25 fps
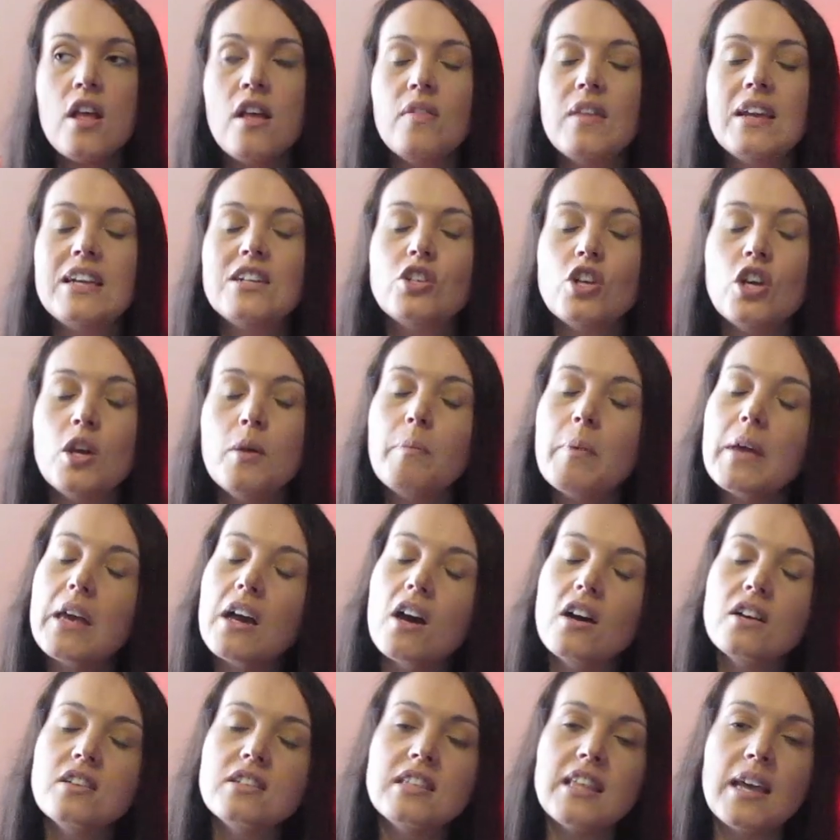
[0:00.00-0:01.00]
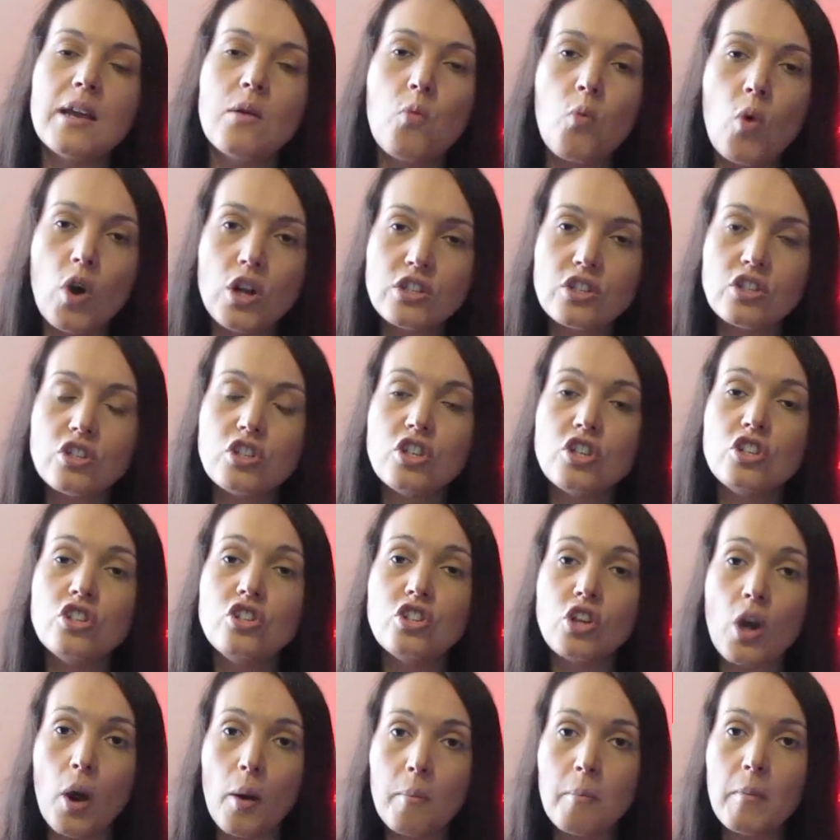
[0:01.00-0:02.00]
they do it because they want to
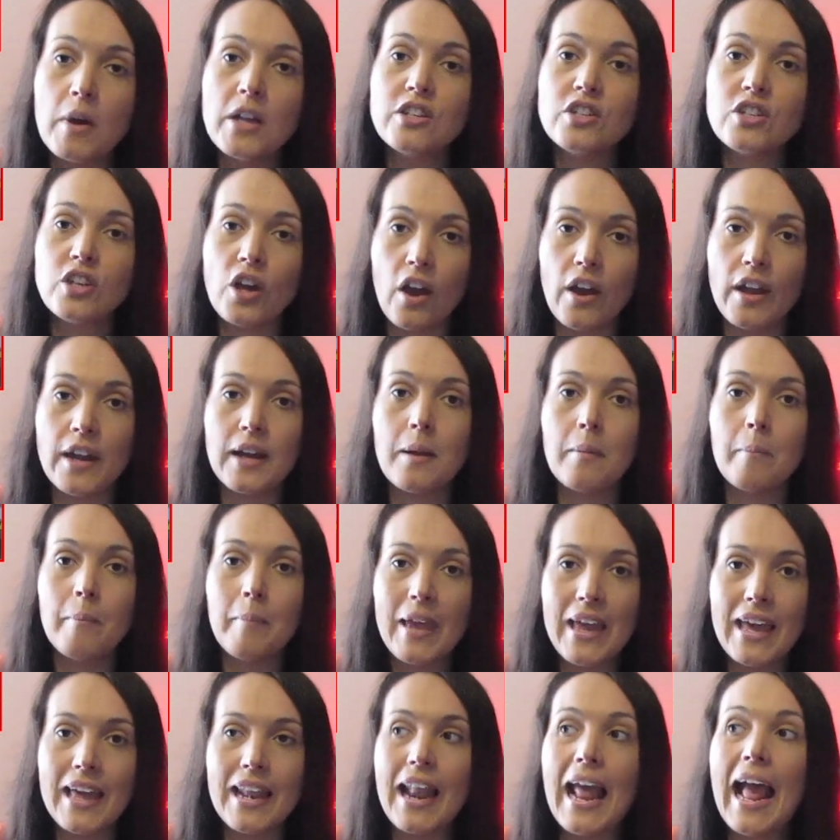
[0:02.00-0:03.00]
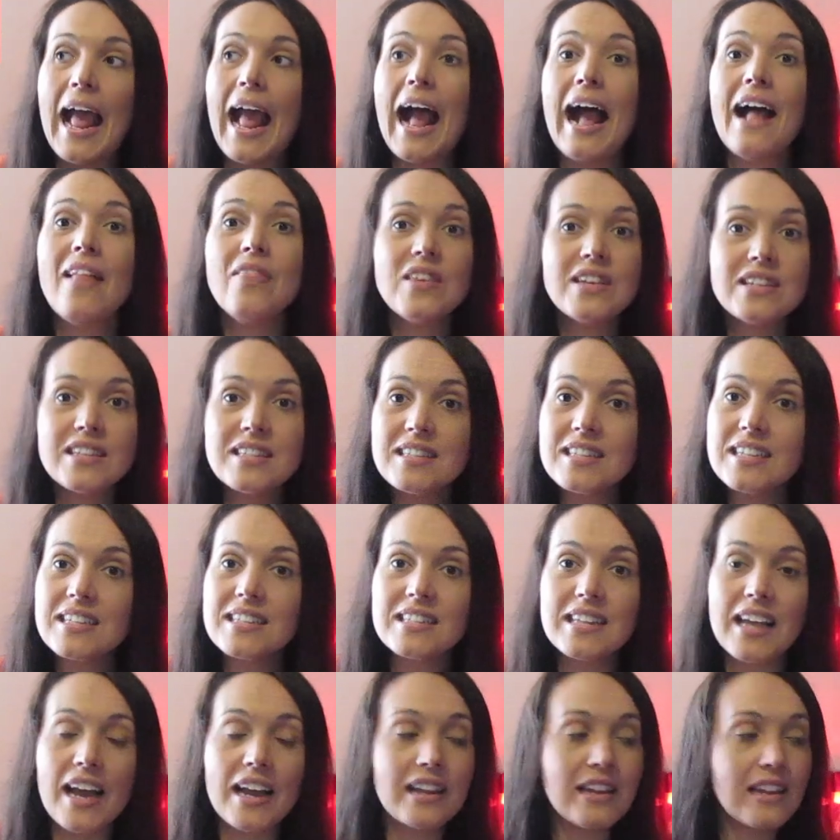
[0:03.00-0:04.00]
dumb down men and this is
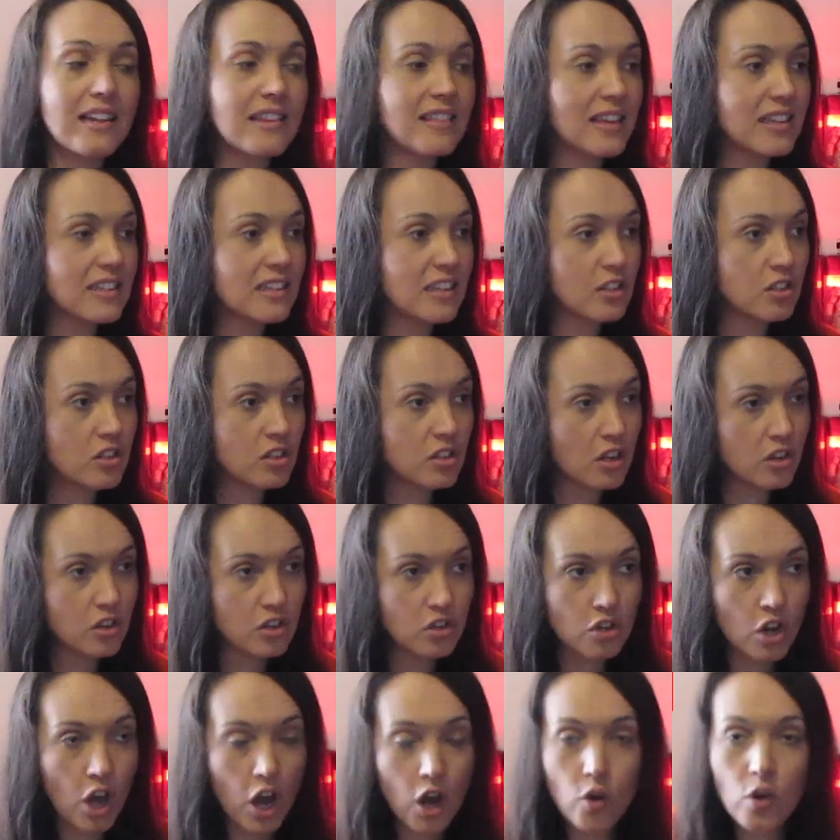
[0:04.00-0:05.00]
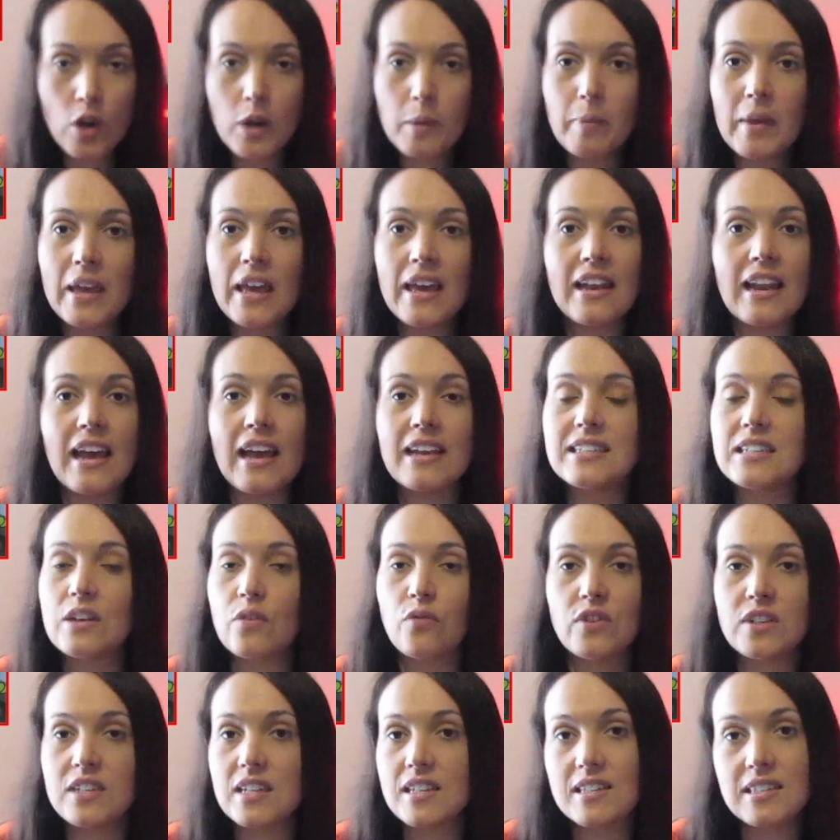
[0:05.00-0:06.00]
exactly this is not going to be an, a
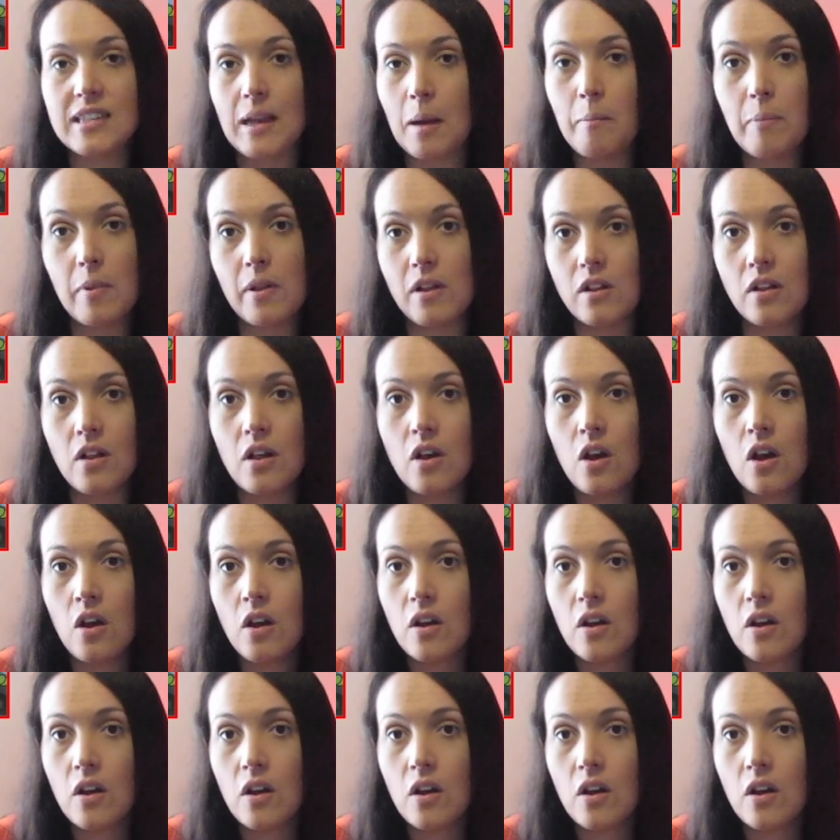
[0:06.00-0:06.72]
different example